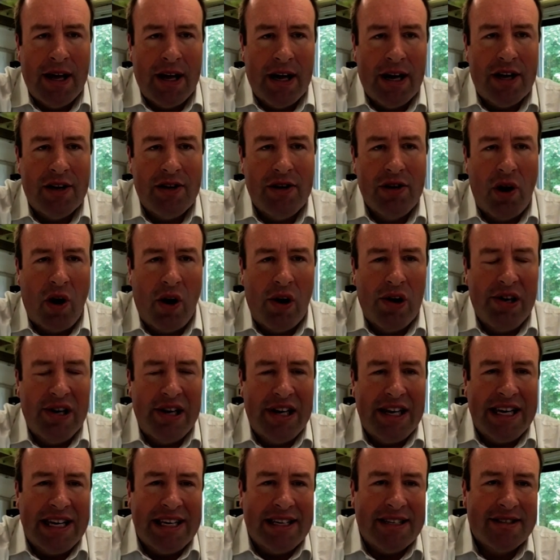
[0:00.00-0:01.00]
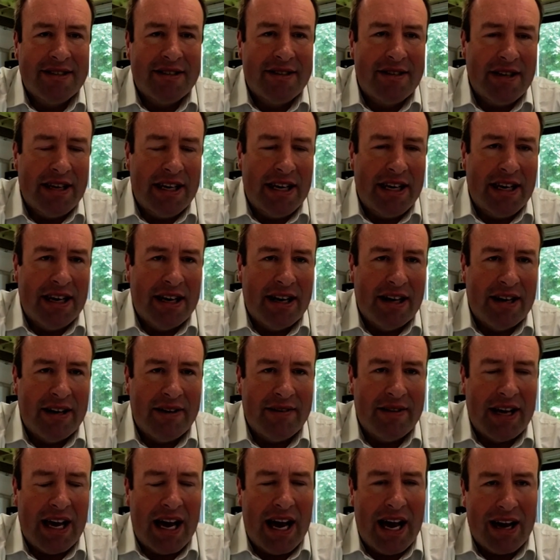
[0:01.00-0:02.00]
Uh, not least the
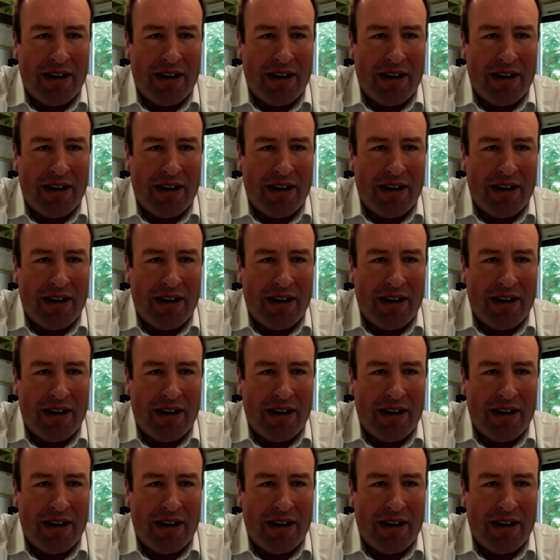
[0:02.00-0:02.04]
uh, the